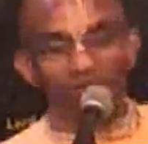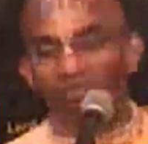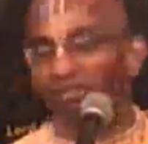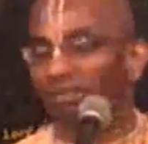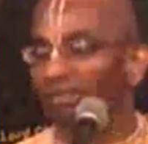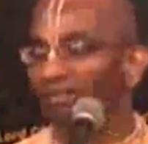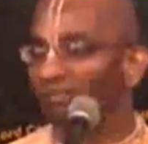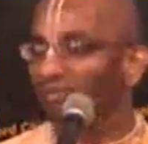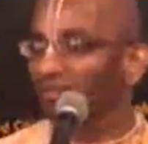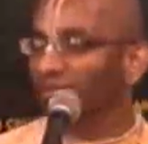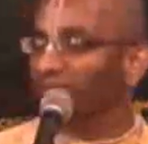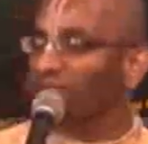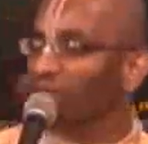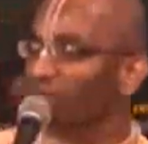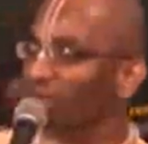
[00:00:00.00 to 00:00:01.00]
World Cup,
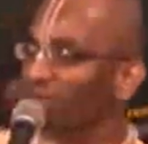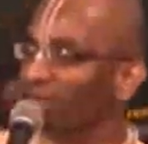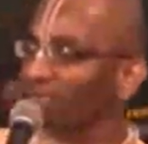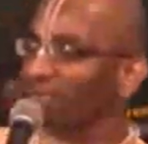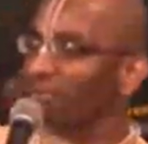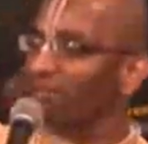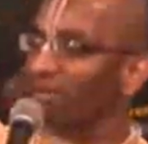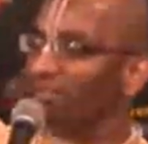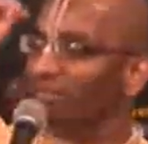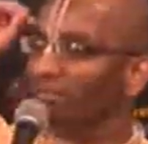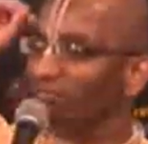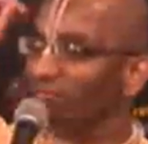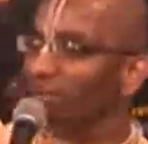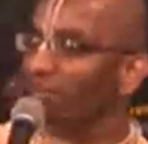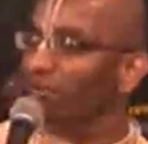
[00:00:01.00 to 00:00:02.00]
that player is labeled as the
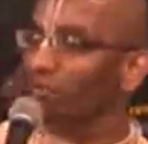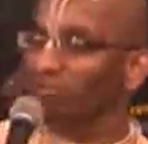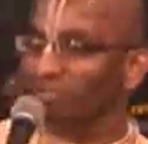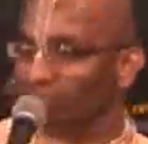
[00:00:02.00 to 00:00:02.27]
villain of